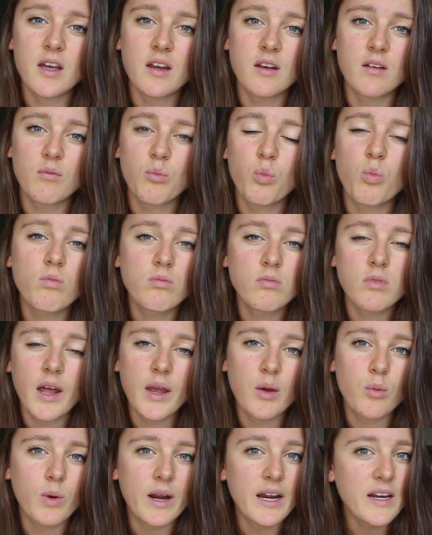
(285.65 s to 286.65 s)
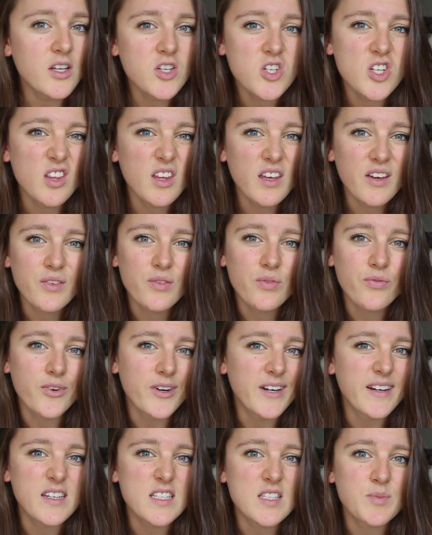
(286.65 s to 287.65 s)
And like, where does she think
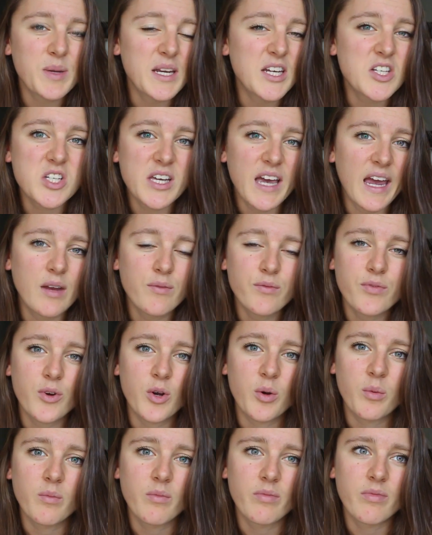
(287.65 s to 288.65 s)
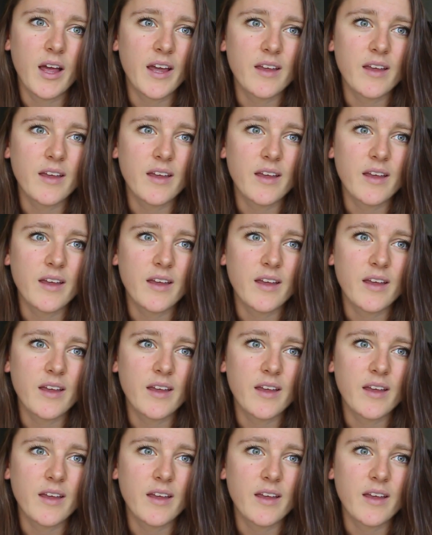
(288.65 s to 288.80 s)
free speech came from?